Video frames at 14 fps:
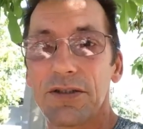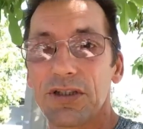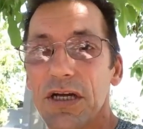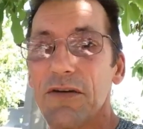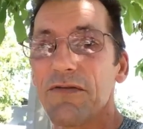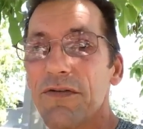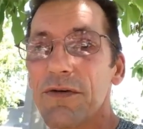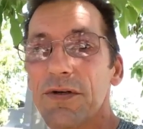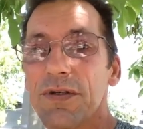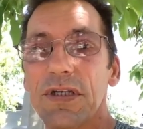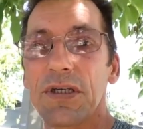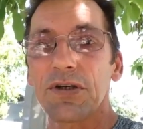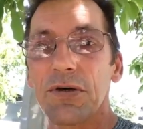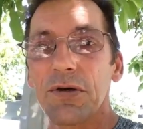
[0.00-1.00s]

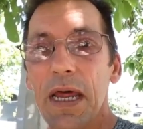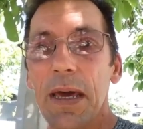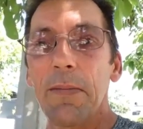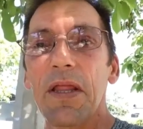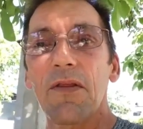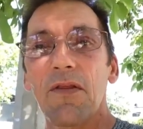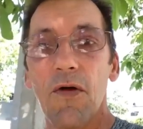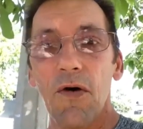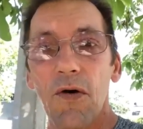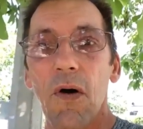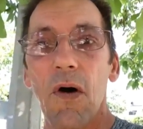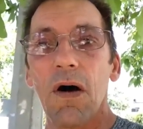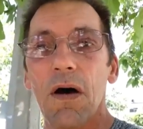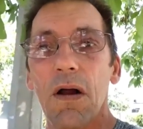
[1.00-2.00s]
Jennifer's, you name it,
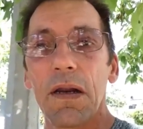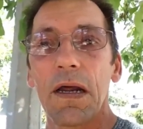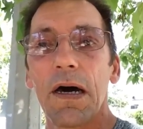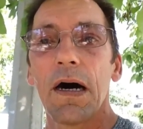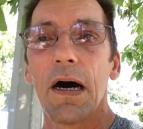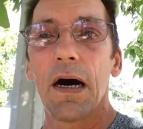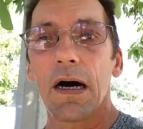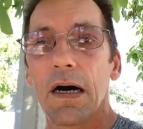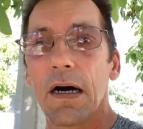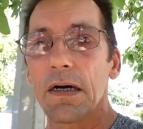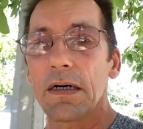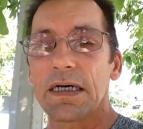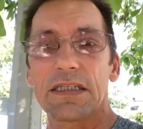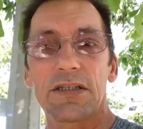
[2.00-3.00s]
they're on.
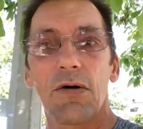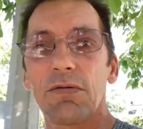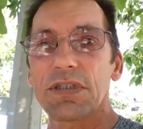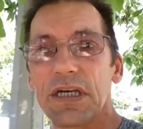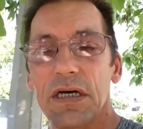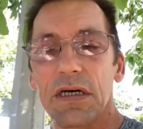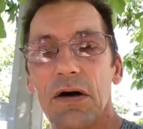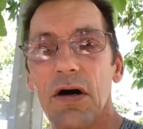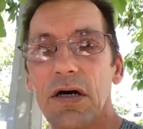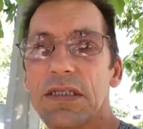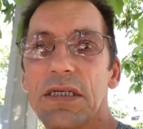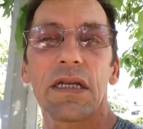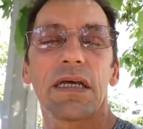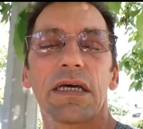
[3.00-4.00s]
It's always a
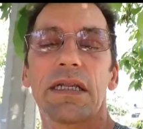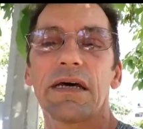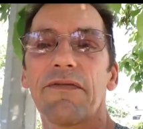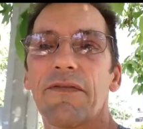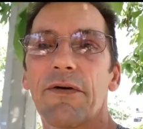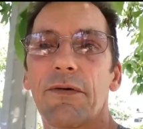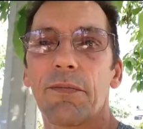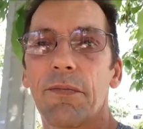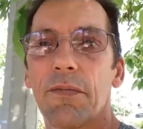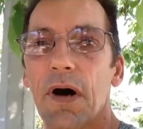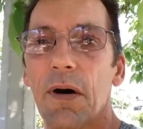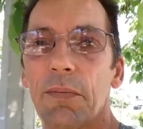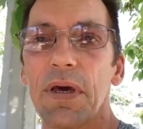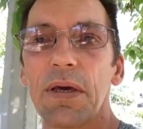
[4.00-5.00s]
constantly different
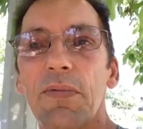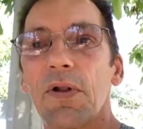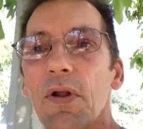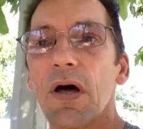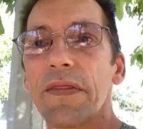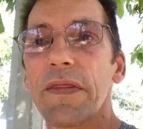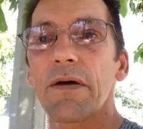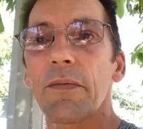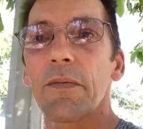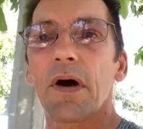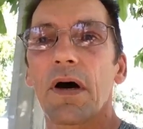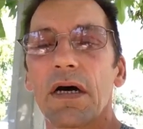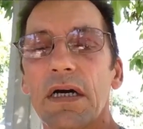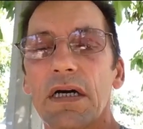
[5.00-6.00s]
people on there
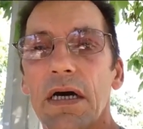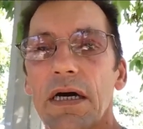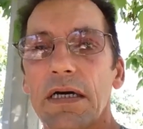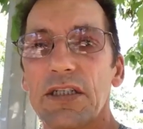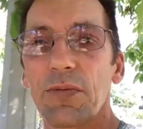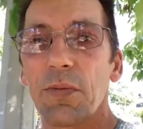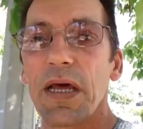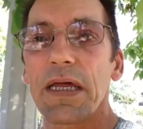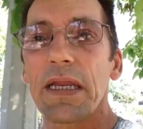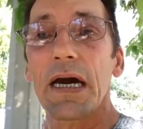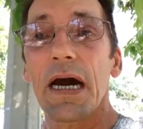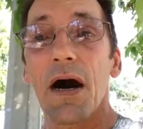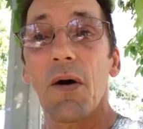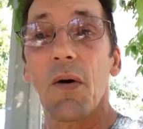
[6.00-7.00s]

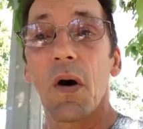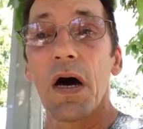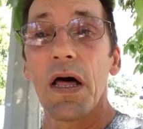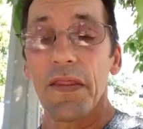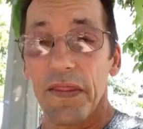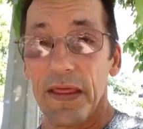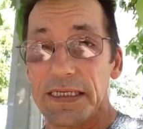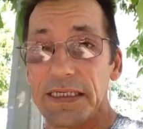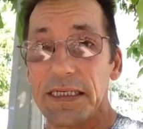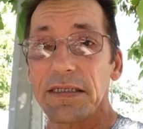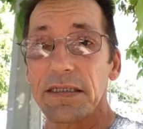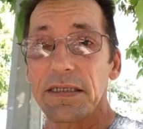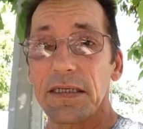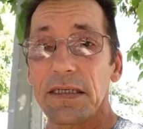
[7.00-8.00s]
explaining how they
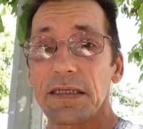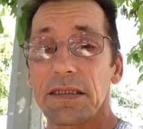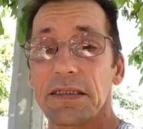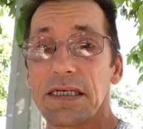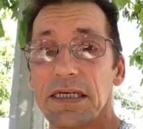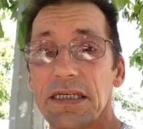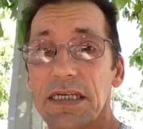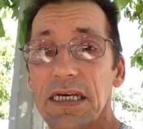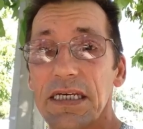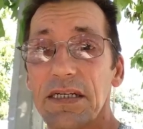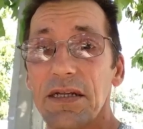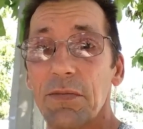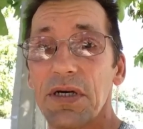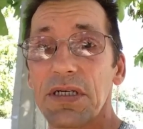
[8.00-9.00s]
see
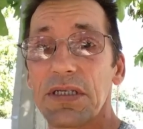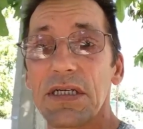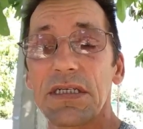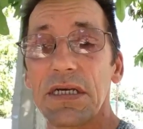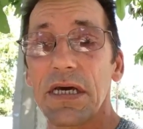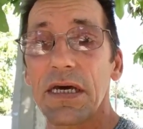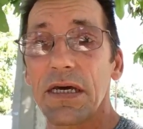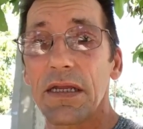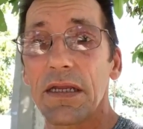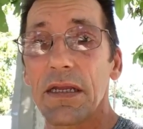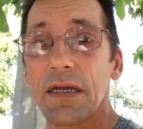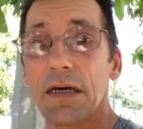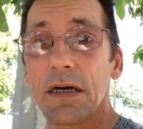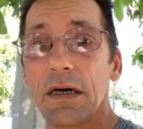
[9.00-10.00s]
success in the business,
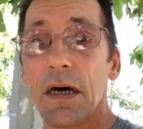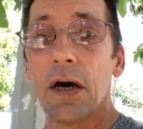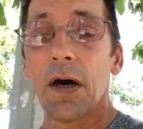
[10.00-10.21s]
and